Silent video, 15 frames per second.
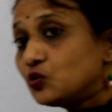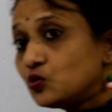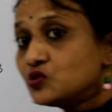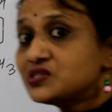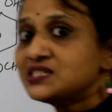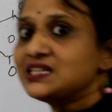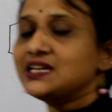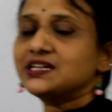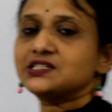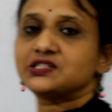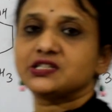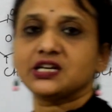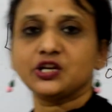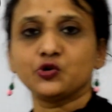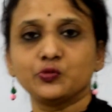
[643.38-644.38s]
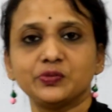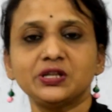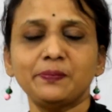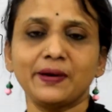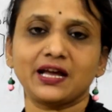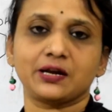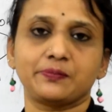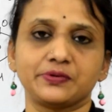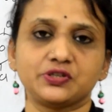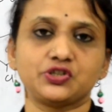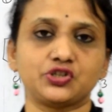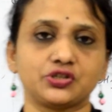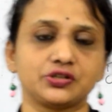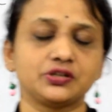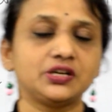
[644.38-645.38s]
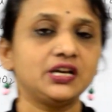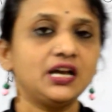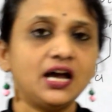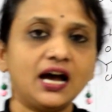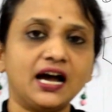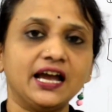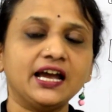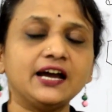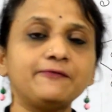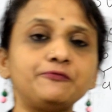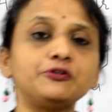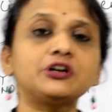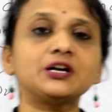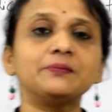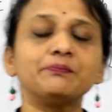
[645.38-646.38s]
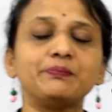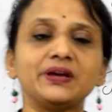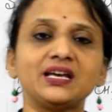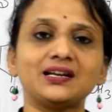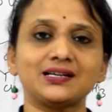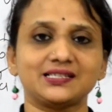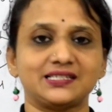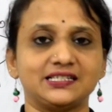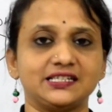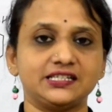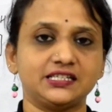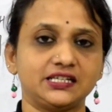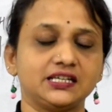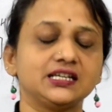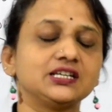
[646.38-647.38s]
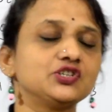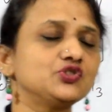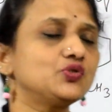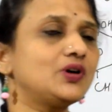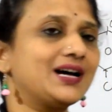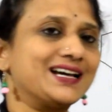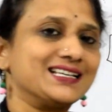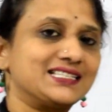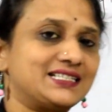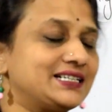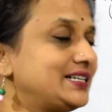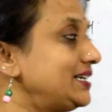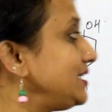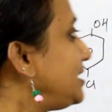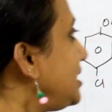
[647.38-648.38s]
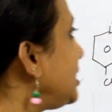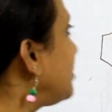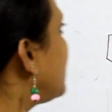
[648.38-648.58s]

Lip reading: OCH3 group at the para position. I have to compare acidity. So acidity